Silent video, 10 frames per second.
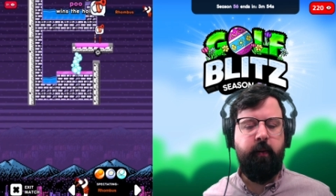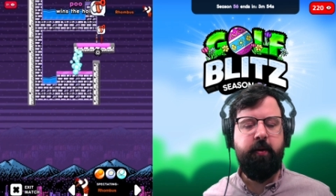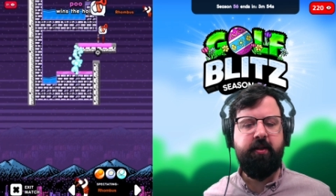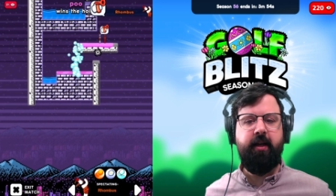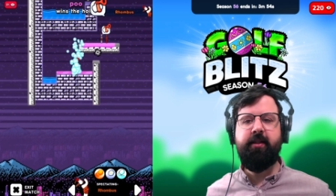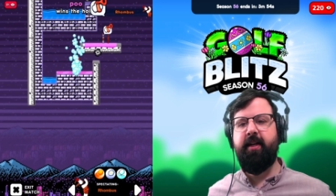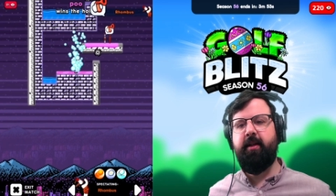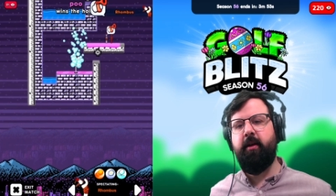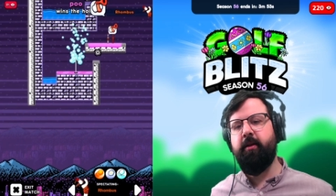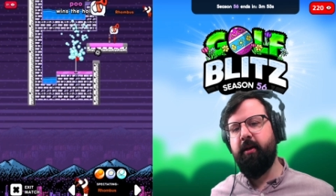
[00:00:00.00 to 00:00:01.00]
Risk's not
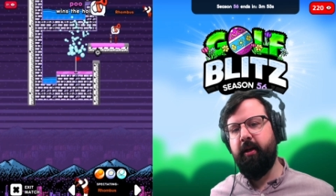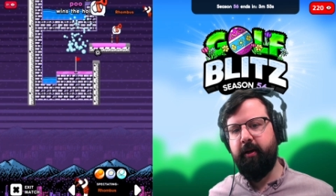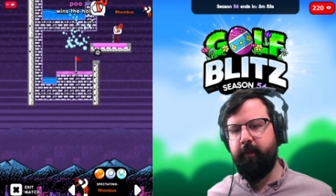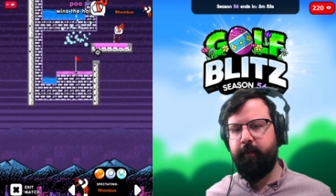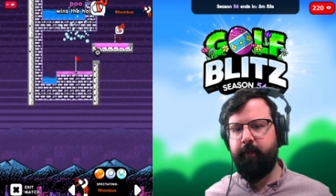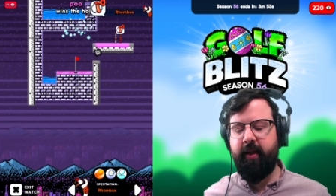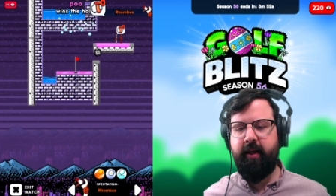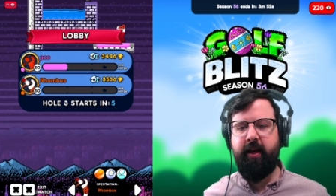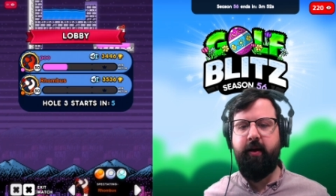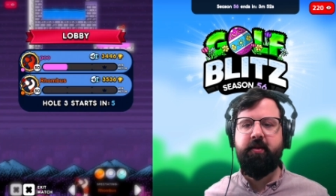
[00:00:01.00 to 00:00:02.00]
exactly underdog.
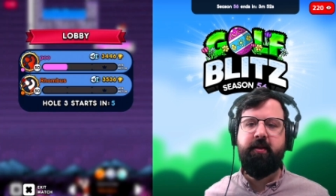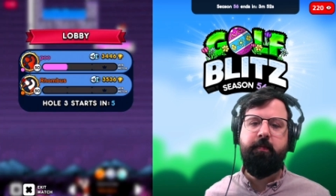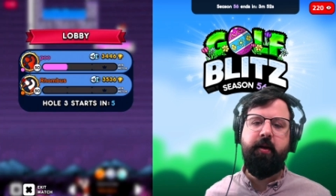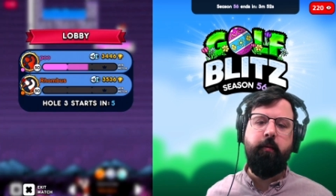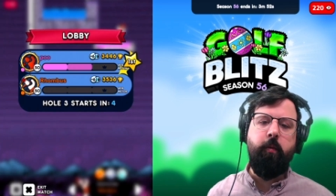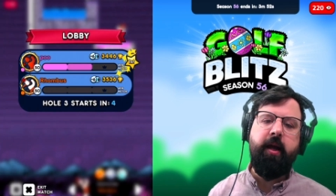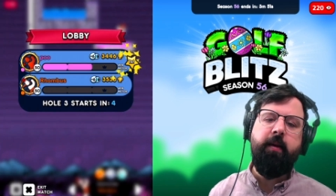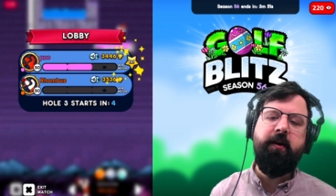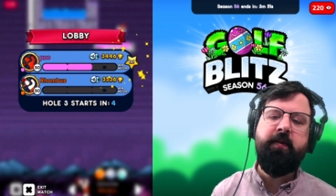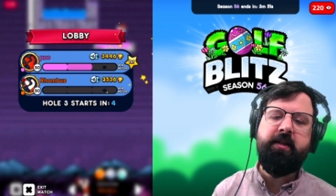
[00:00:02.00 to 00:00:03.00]
That guy was competing way
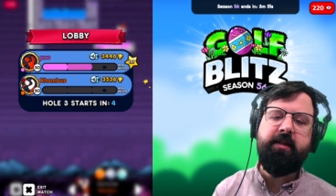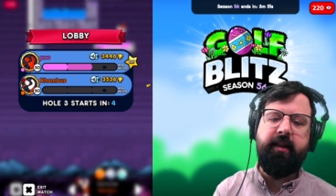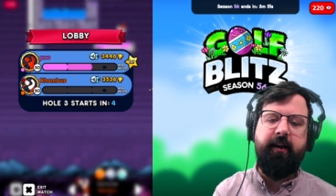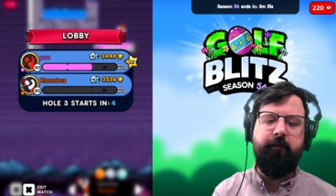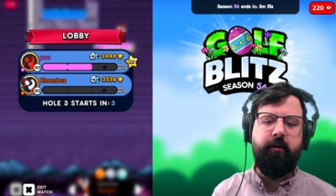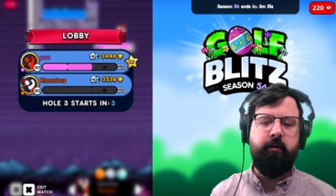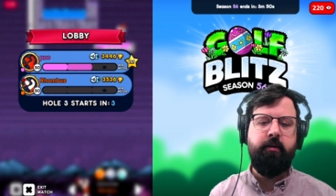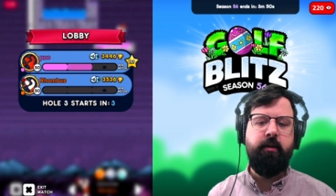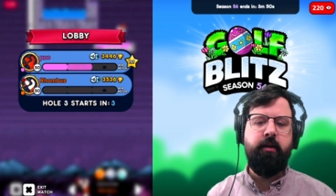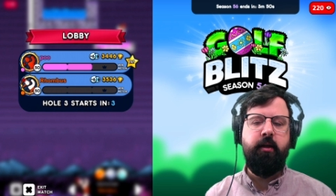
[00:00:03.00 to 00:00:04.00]
above his level
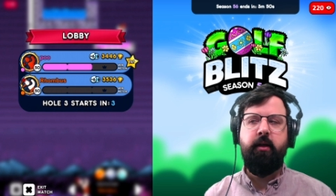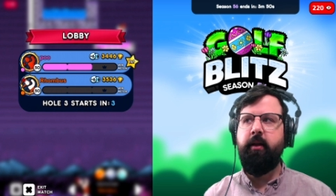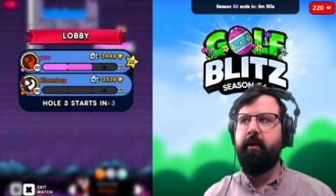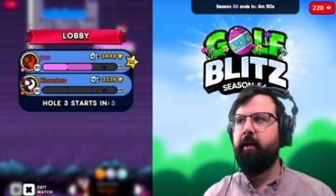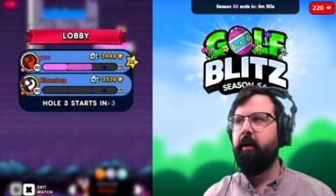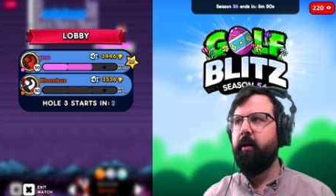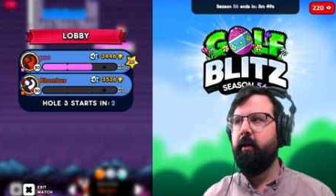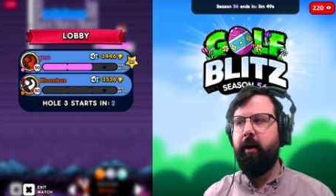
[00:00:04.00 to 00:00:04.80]
long ago.